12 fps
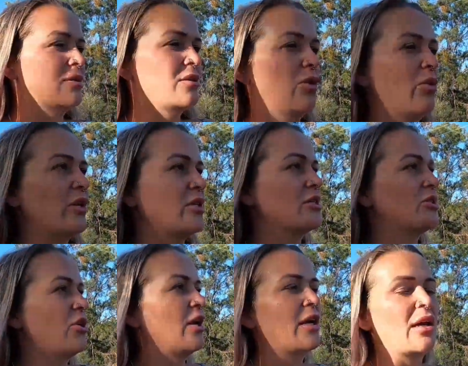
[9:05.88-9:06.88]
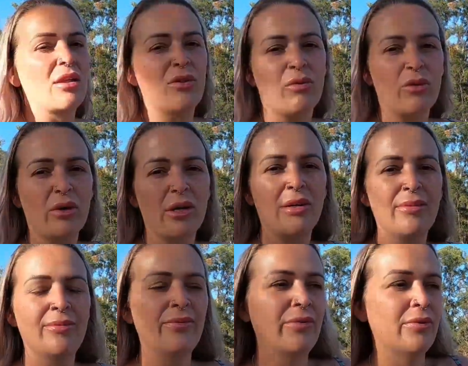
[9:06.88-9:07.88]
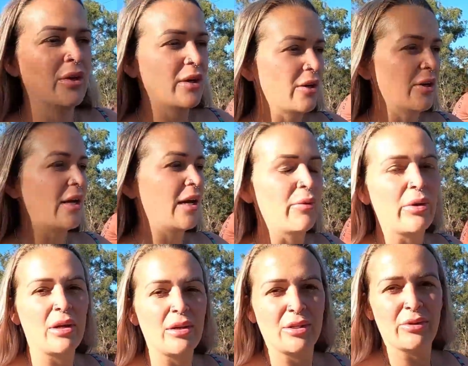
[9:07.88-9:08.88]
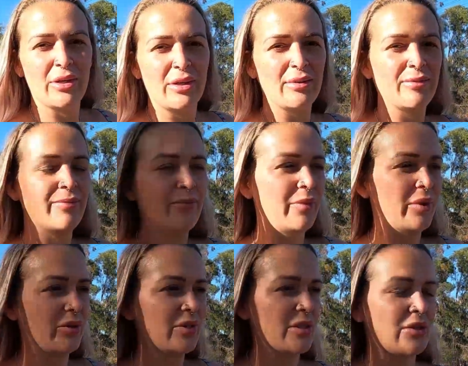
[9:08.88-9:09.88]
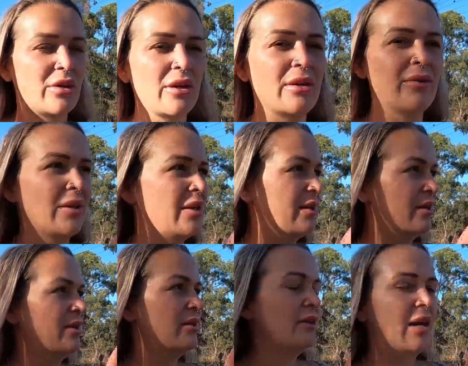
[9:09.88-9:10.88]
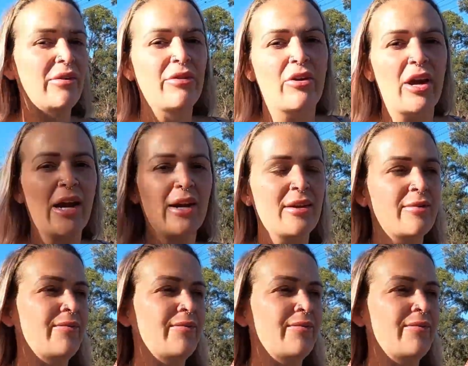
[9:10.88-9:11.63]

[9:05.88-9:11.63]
So we're just trying to get through it. I don't know how we're going to do it, but we're just got to have a crack.